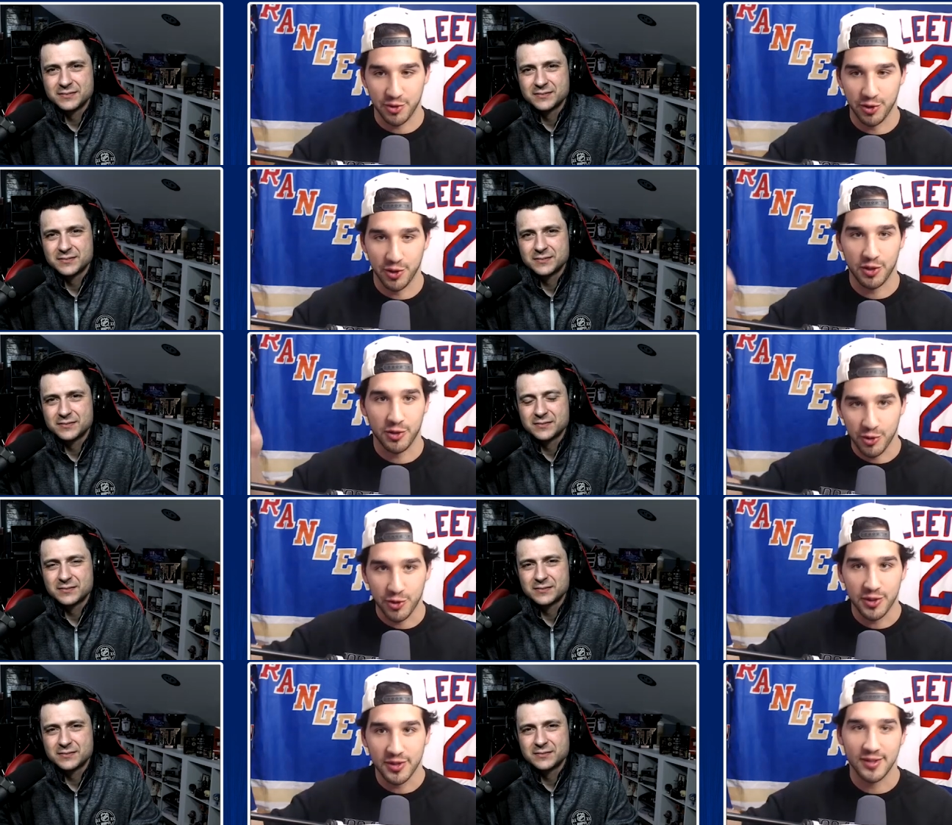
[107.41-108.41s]
Speaker 1: Kruger
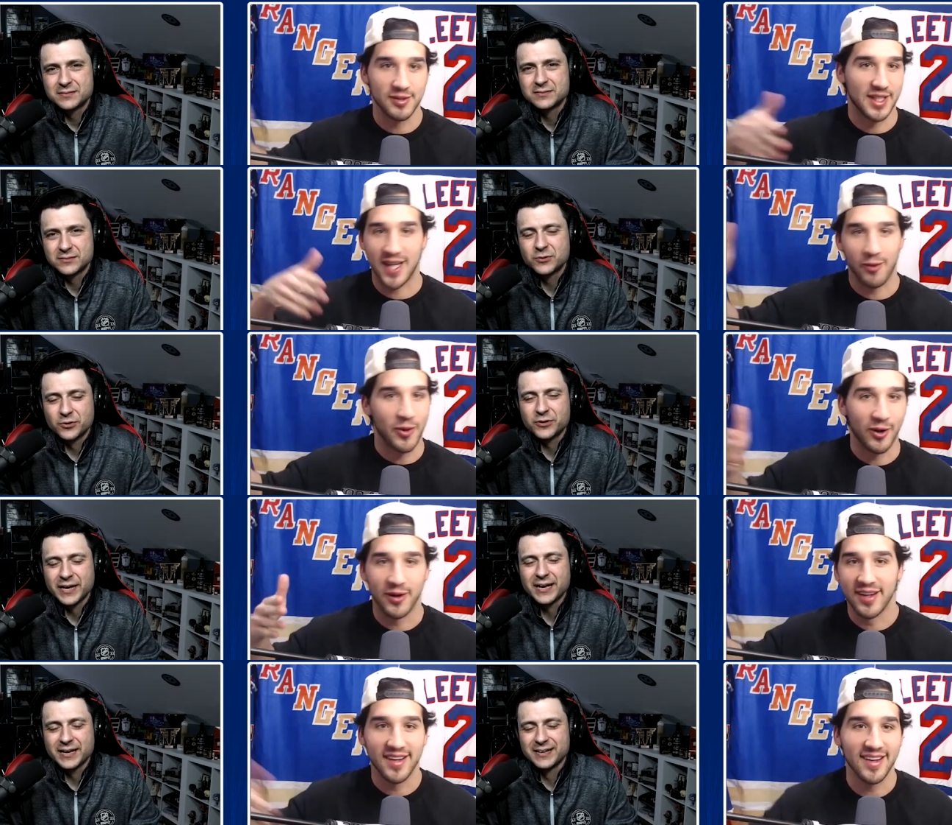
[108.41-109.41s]
Krug. It was like kind of
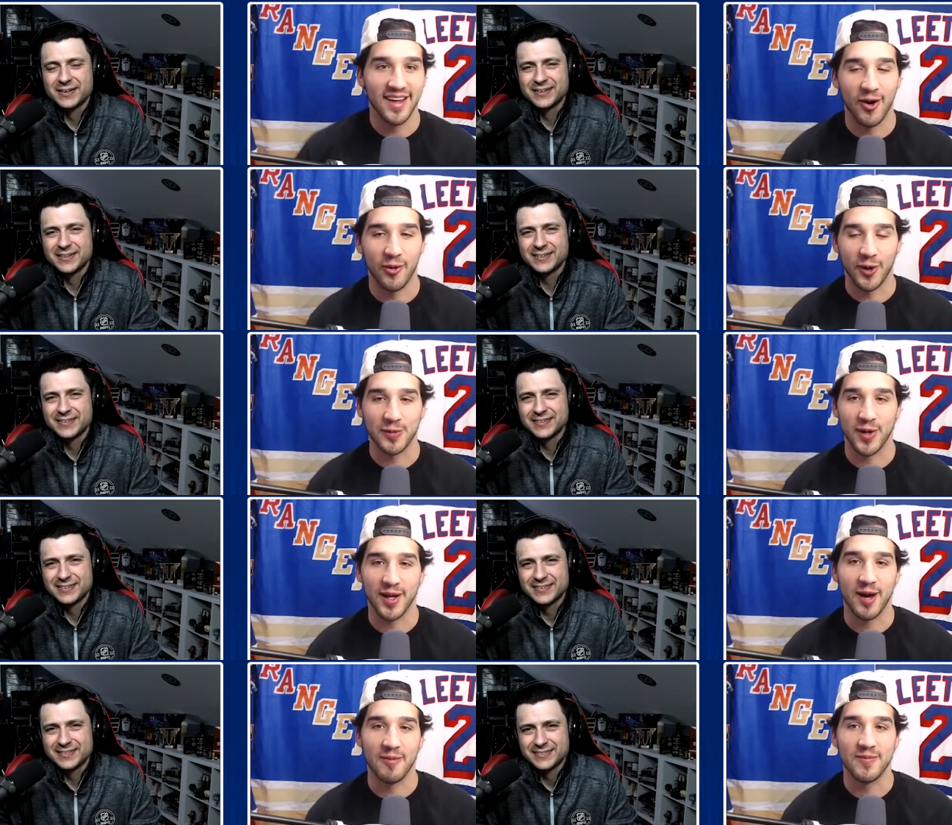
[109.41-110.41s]
weird. Yeah how it worked.
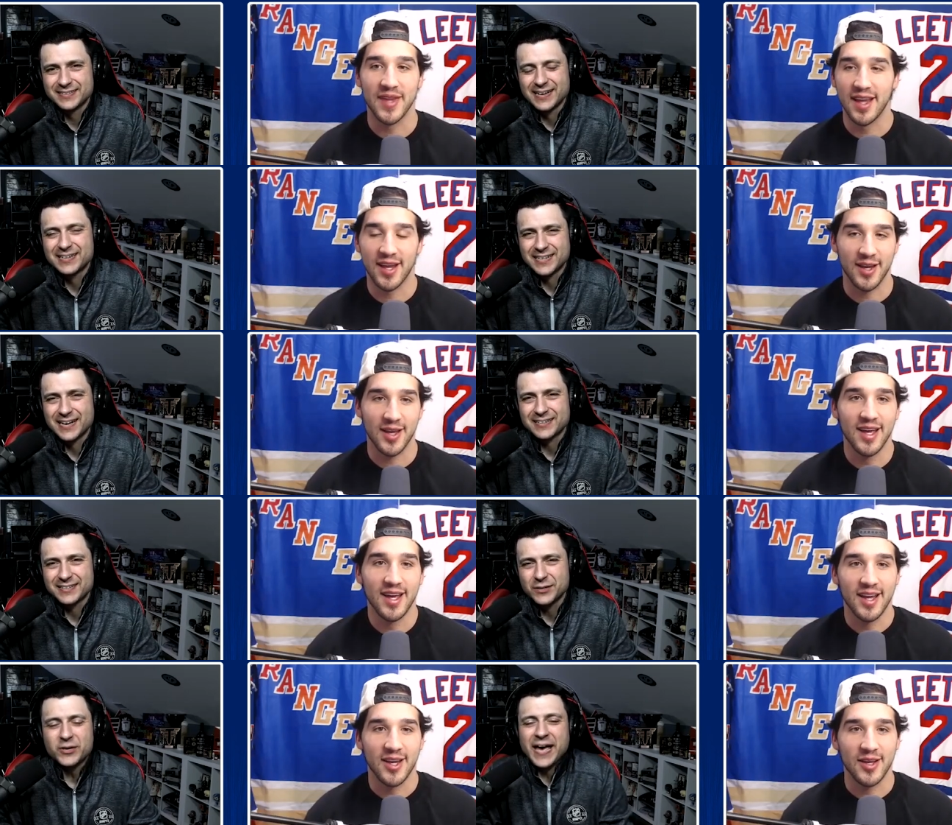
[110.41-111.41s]
But um, exactly.
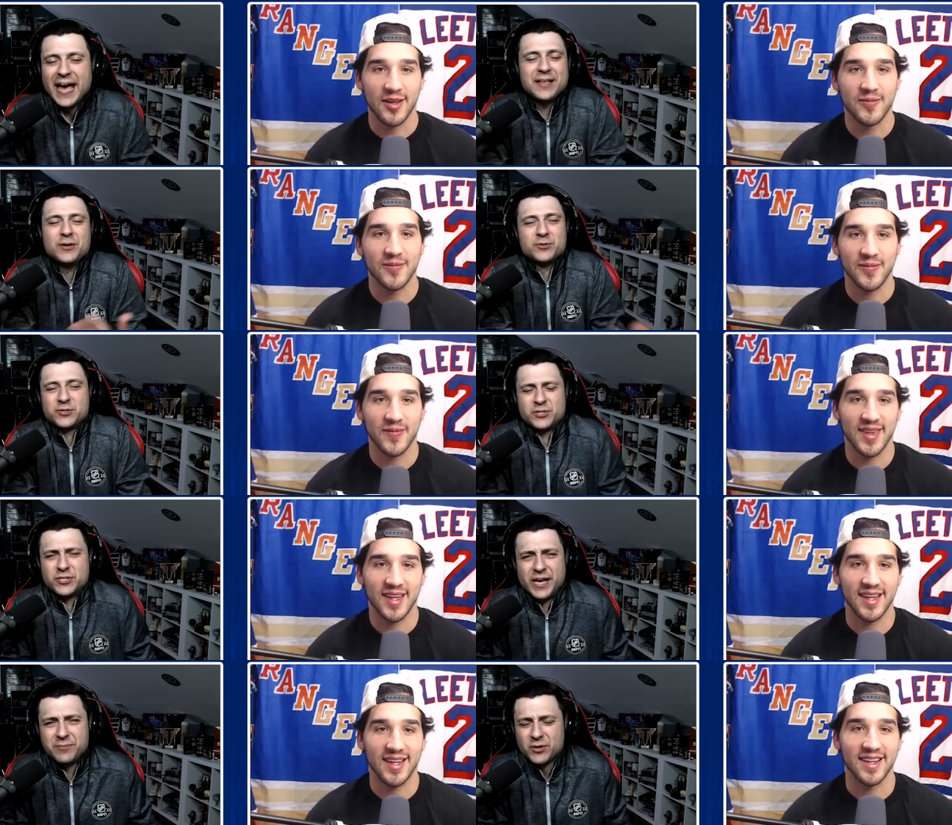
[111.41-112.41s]
You can't use the
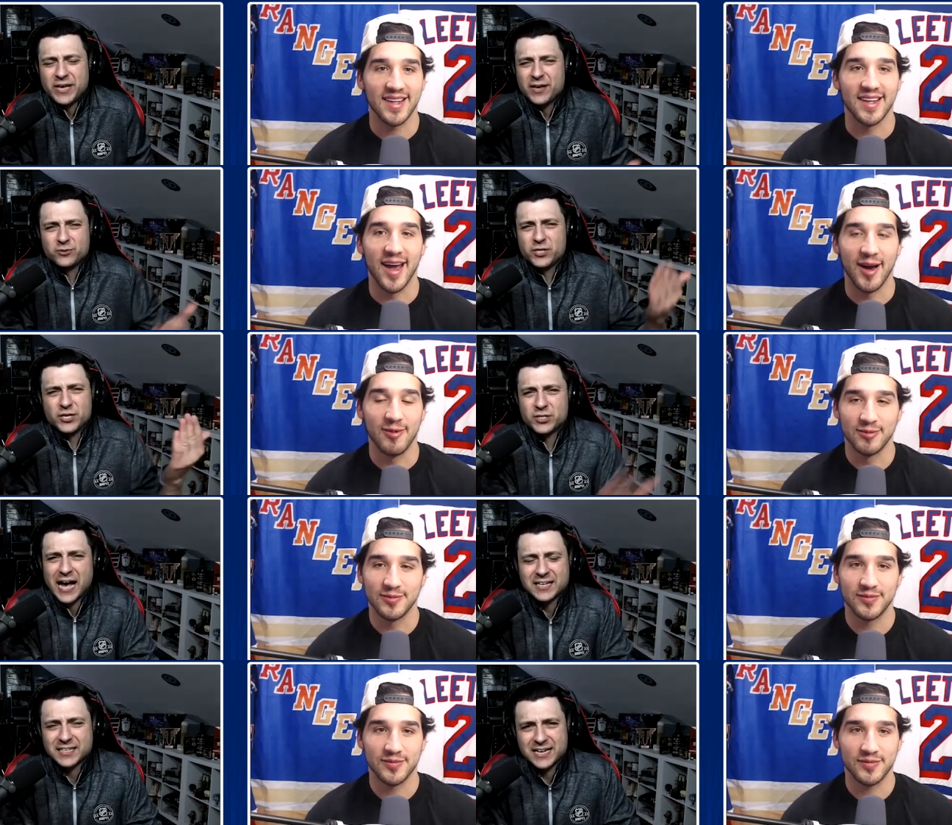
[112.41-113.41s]
same. You can't use yeah. the
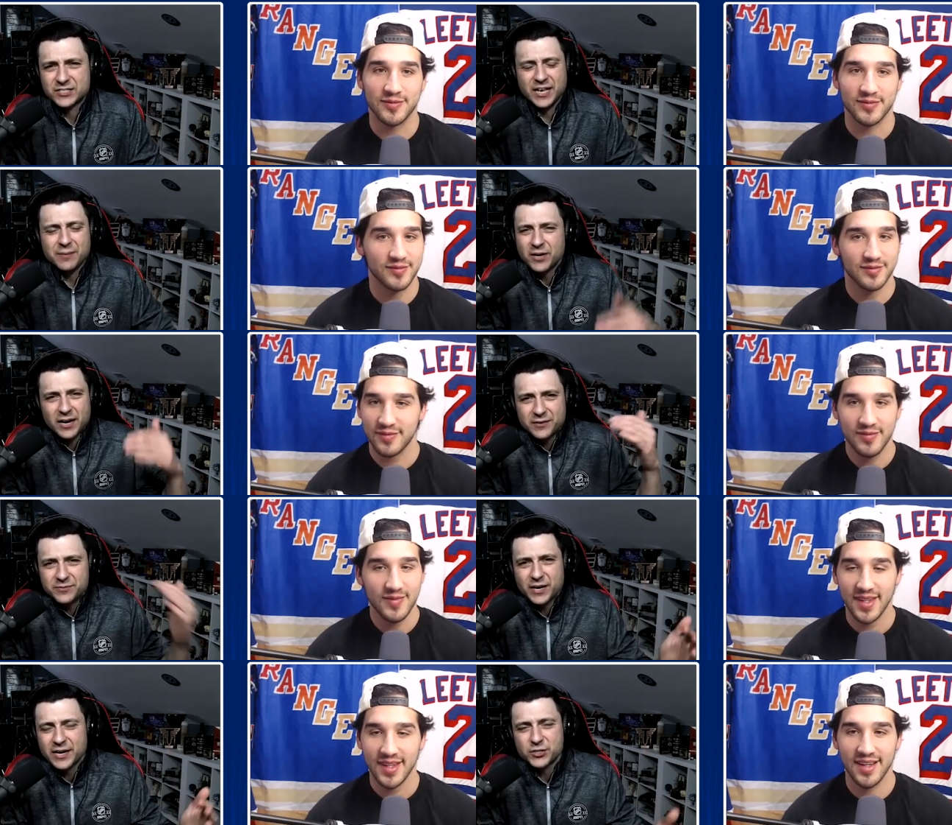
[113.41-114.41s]
exact
Speaker 2: last name. You gotta
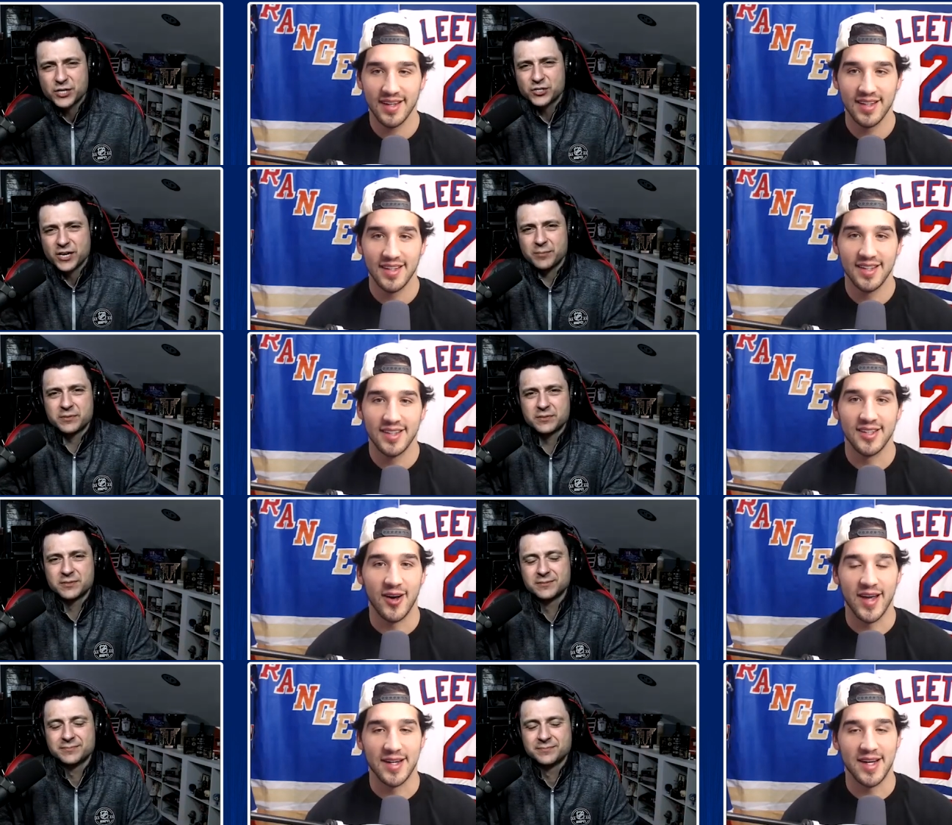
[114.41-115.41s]
you gotta change it up.
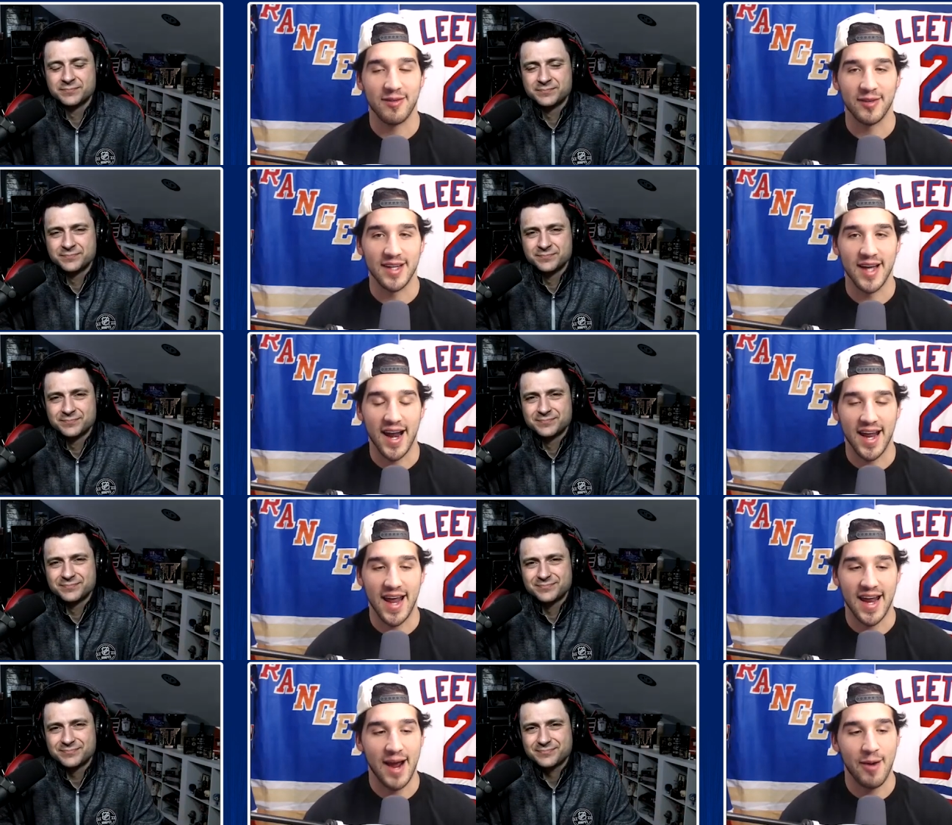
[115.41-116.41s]
Speaker 1: No, yeah, definitely not.
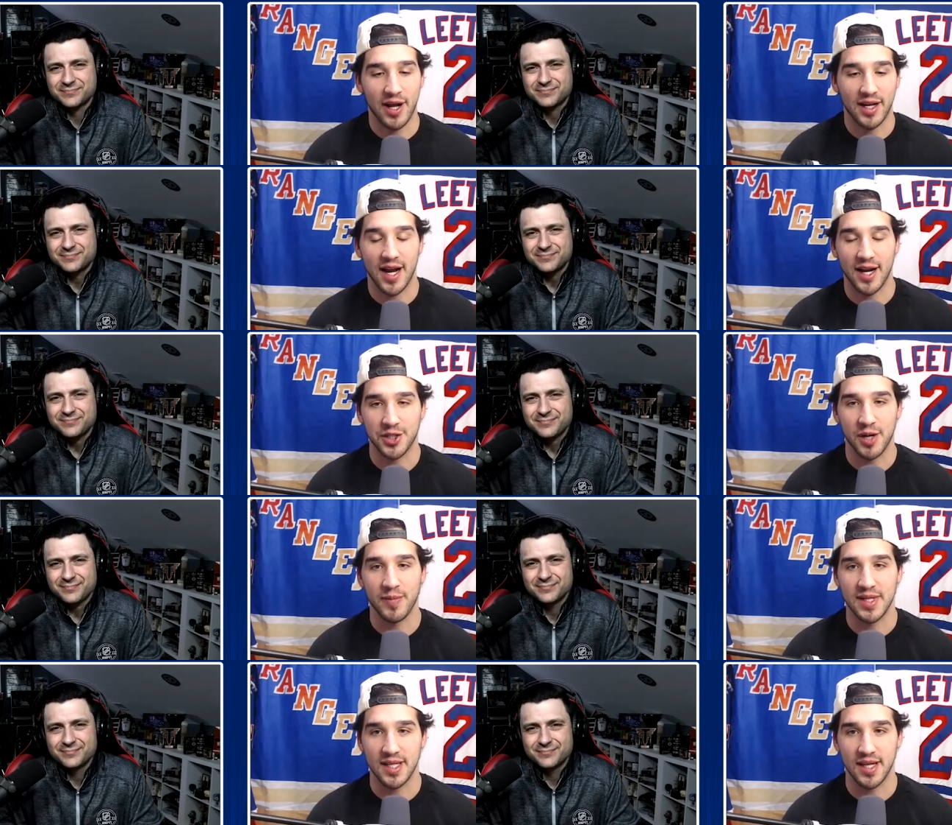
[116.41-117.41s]
And and I want to kind of
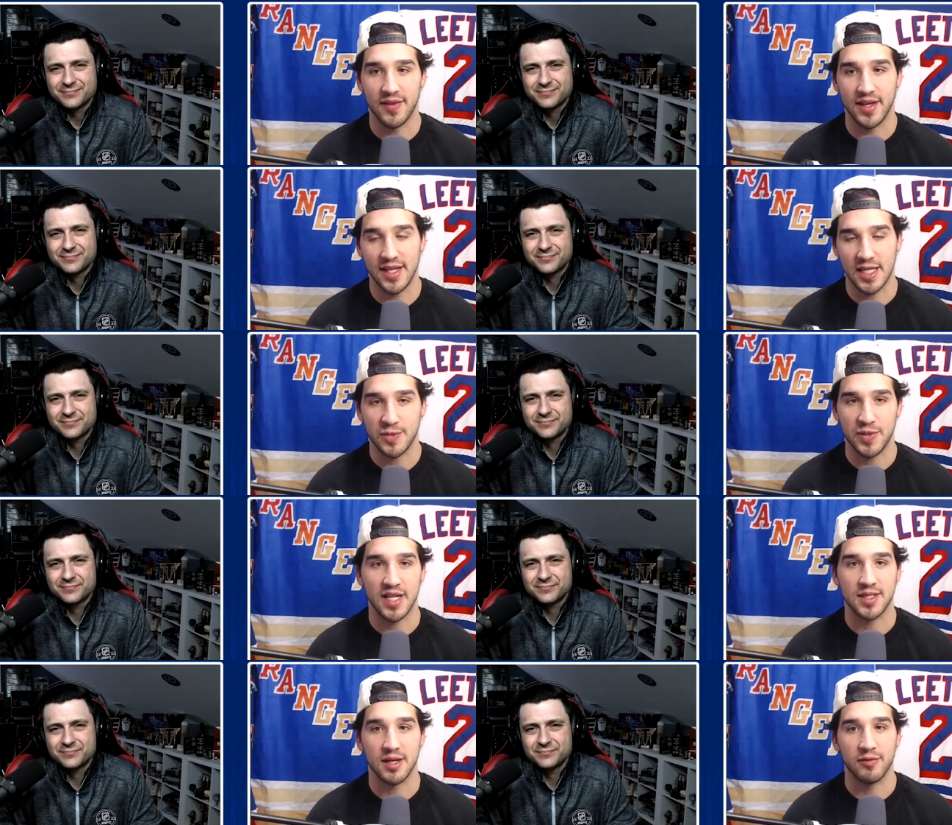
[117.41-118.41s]
jump into the
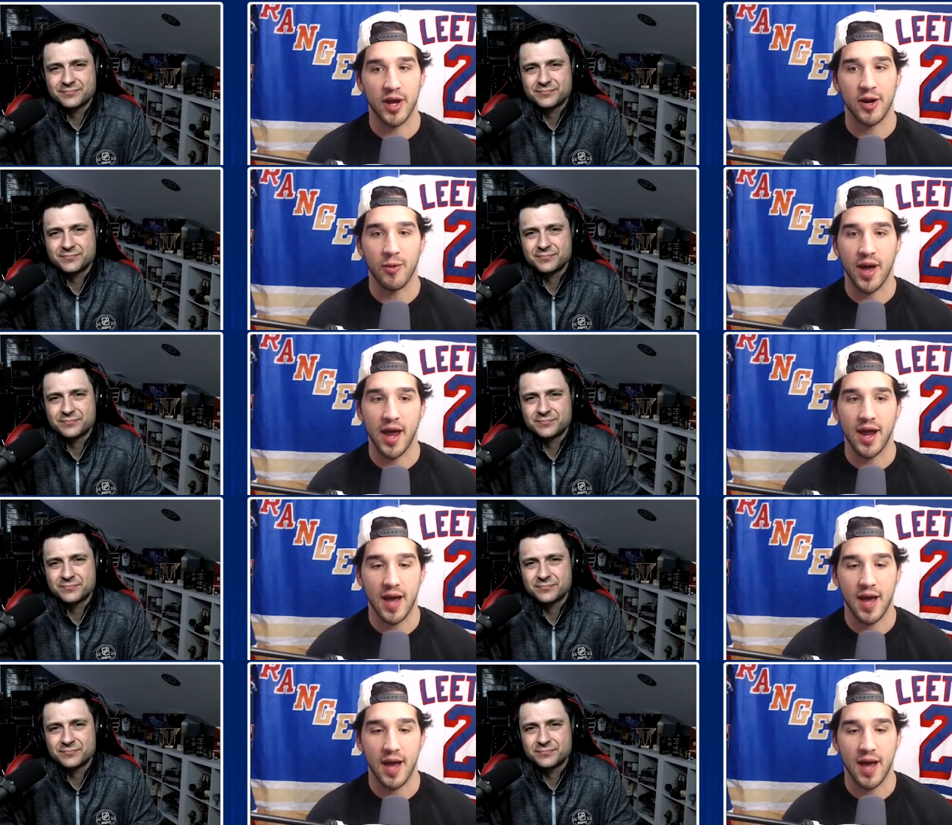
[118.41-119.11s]
ESPN stuff right away.